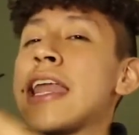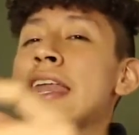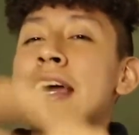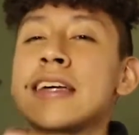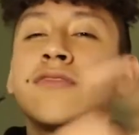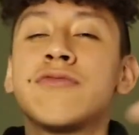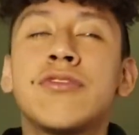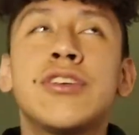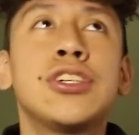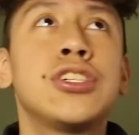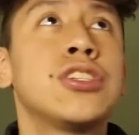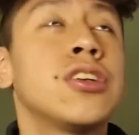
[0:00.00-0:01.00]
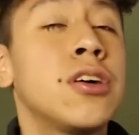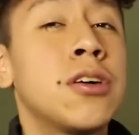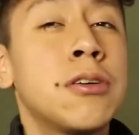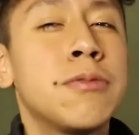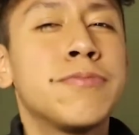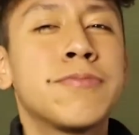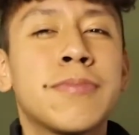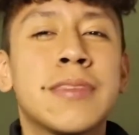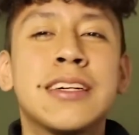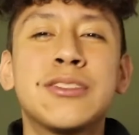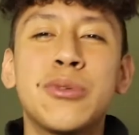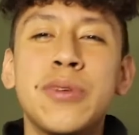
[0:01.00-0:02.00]
nice and fresh.
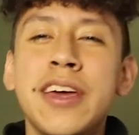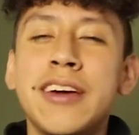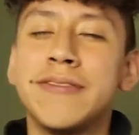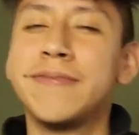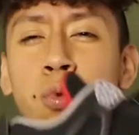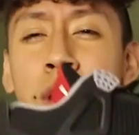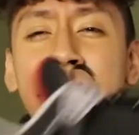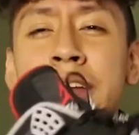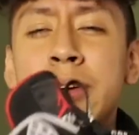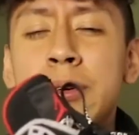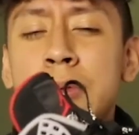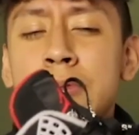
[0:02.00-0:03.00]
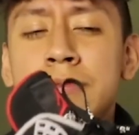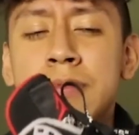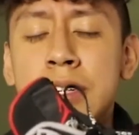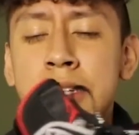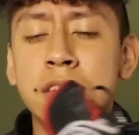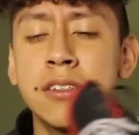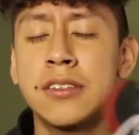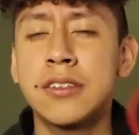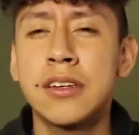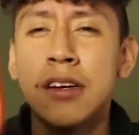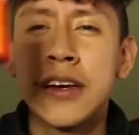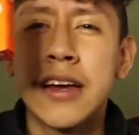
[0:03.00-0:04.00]
So yeah, what I do is